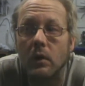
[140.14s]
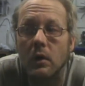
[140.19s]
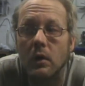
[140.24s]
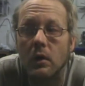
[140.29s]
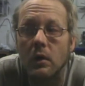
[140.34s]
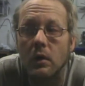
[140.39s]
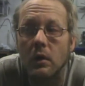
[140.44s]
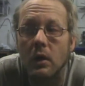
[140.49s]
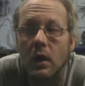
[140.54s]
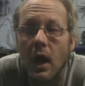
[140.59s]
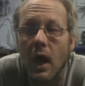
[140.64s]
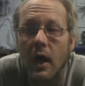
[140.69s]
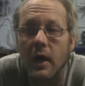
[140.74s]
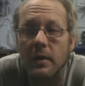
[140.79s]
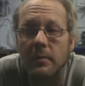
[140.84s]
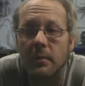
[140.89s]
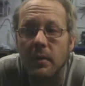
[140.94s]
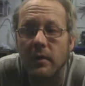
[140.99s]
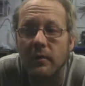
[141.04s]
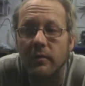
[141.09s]
A
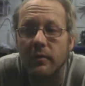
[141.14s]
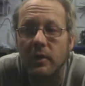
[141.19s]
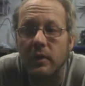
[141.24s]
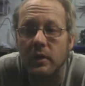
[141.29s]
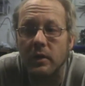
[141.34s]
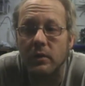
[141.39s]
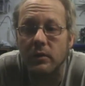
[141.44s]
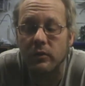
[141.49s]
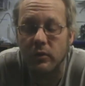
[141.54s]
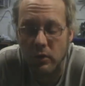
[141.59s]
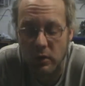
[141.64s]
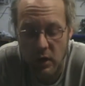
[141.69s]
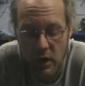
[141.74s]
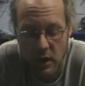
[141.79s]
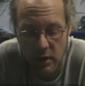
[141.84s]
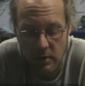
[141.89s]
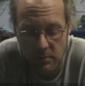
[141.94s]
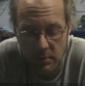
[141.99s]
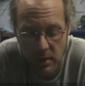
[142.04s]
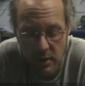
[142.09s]
lot of my videos, a
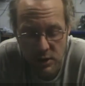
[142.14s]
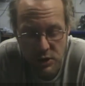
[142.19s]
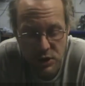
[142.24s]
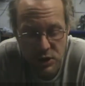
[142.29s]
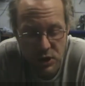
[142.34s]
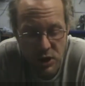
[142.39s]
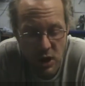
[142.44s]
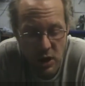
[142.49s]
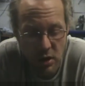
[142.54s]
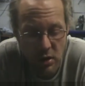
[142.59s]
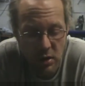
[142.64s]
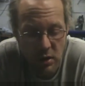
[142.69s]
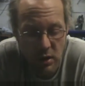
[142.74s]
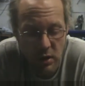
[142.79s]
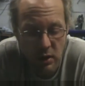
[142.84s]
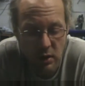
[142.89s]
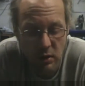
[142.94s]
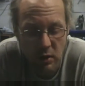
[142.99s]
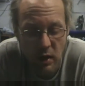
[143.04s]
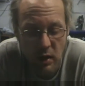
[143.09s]
lot of my
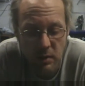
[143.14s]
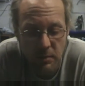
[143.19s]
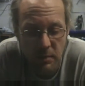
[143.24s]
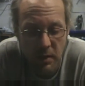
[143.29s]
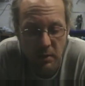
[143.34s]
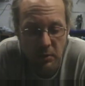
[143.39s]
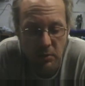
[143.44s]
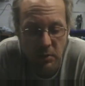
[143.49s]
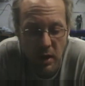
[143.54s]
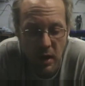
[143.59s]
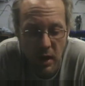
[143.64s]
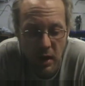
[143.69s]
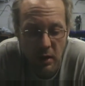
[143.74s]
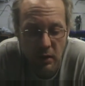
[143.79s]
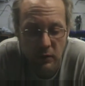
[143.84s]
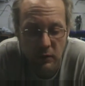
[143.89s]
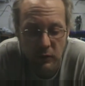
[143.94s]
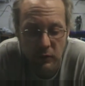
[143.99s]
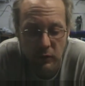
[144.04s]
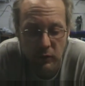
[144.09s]
sharing, a lot of my
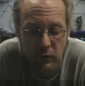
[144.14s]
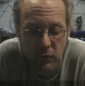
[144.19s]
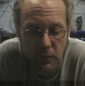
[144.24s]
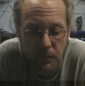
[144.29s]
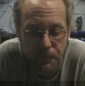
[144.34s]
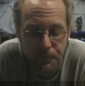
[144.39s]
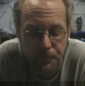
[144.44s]
rants.